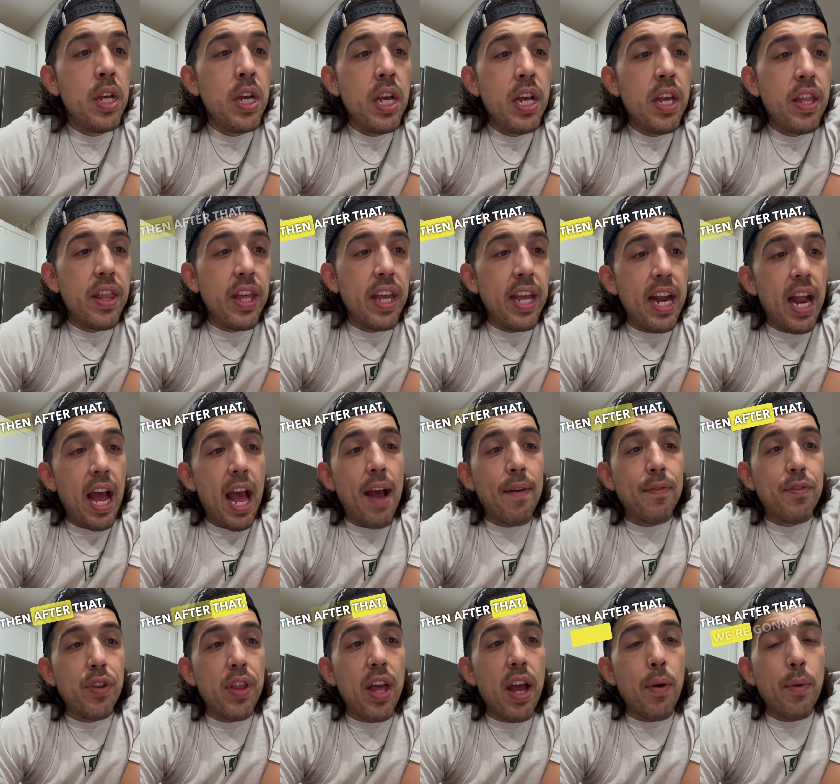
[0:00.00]
Then
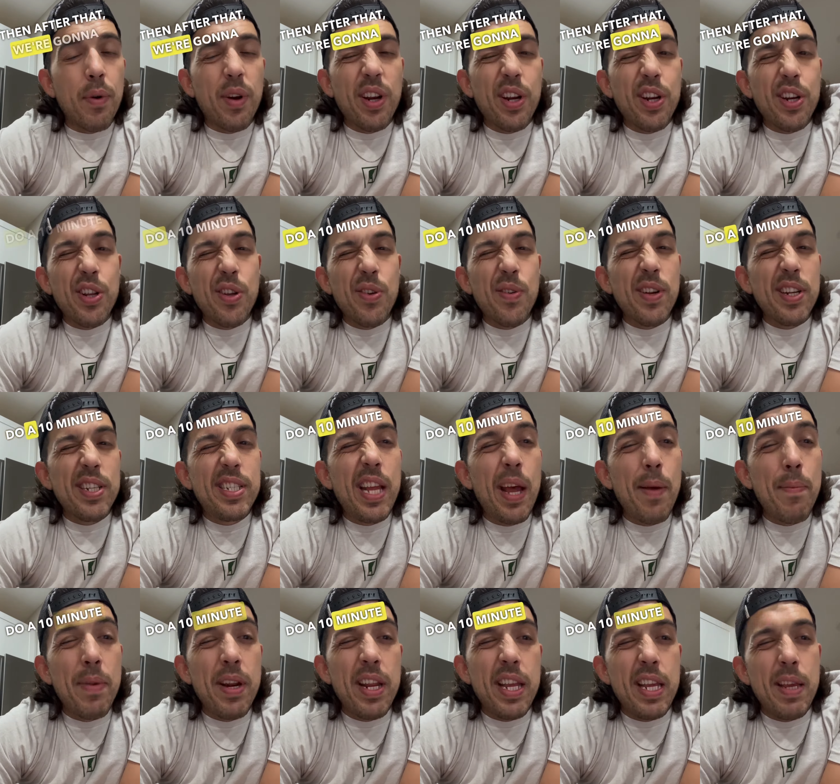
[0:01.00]
after that, we're going to do a 10
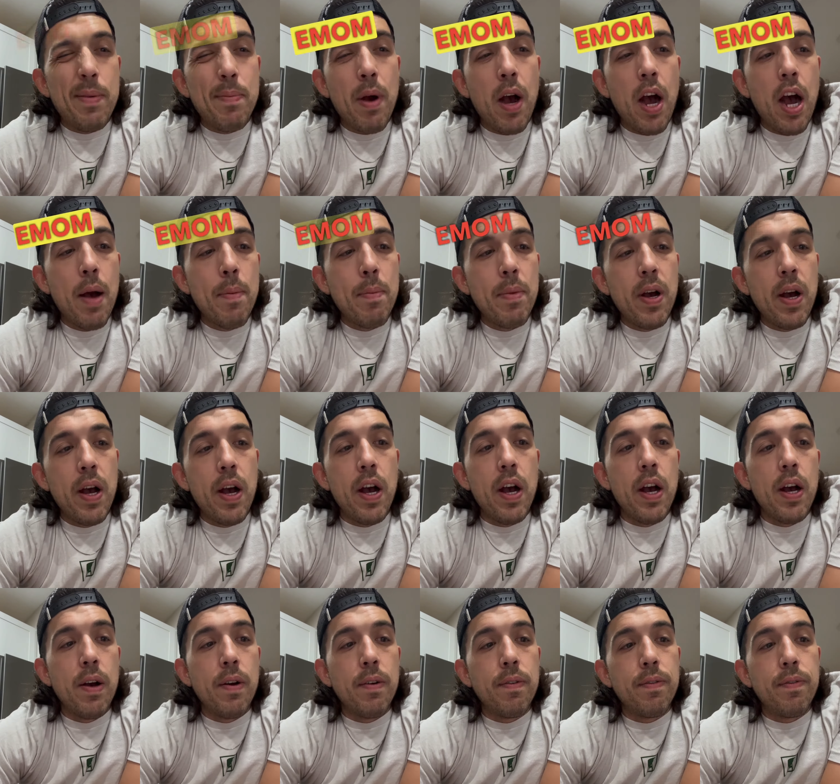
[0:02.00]
minute EMOM
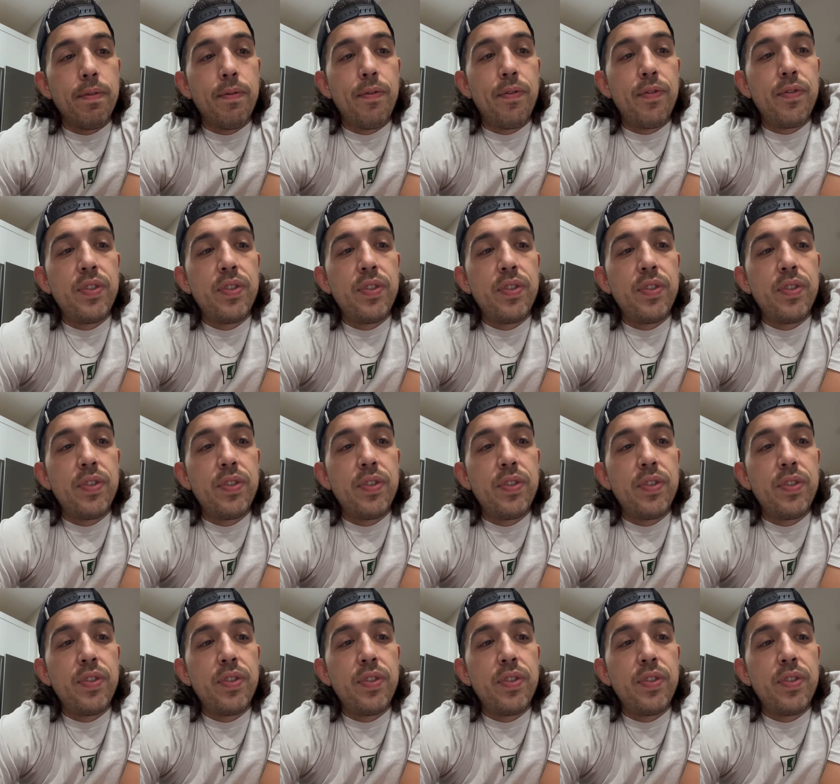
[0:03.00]
of